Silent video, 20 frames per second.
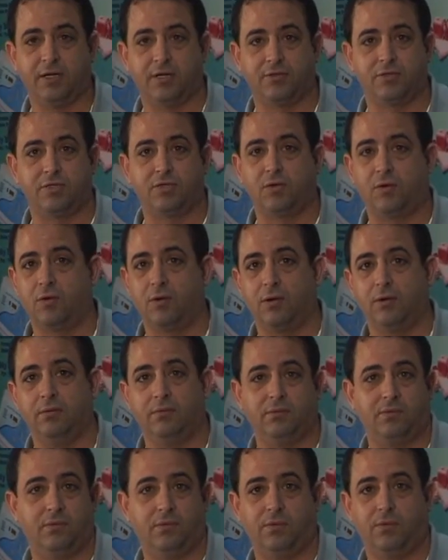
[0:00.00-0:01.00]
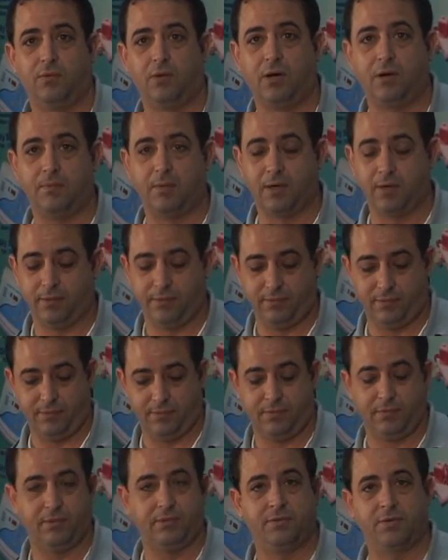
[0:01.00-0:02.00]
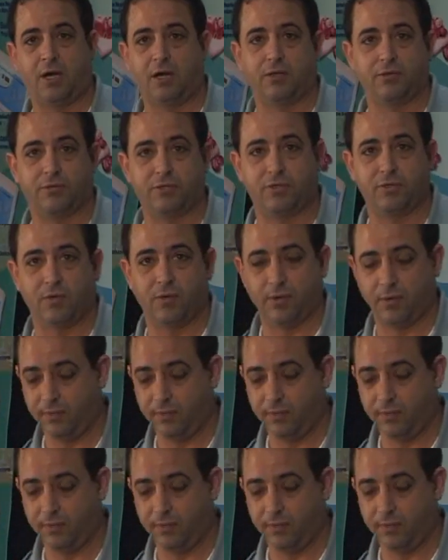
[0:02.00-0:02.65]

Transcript: store, Walmart, dollar store,